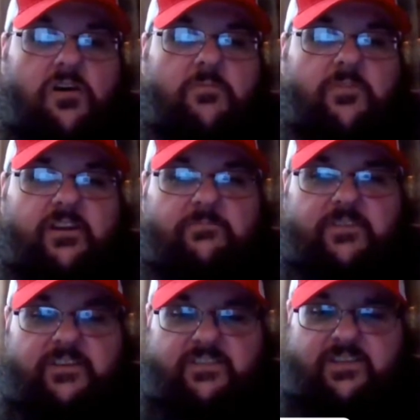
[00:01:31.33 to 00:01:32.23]
at Walmart a
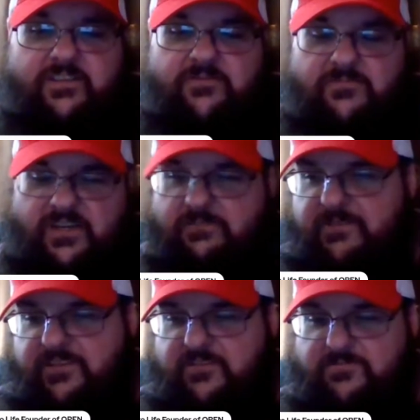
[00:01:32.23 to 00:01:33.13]
couple days ago. Not a
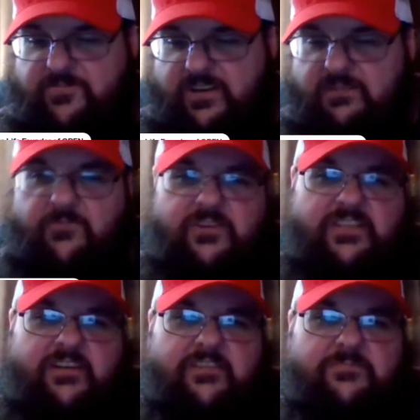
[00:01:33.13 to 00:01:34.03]
couple days ago, probably 2
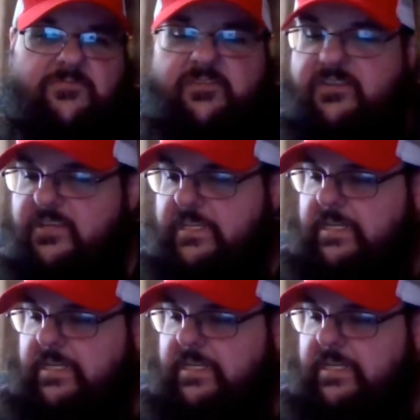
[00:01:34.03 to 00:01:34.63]
weeks now at this point,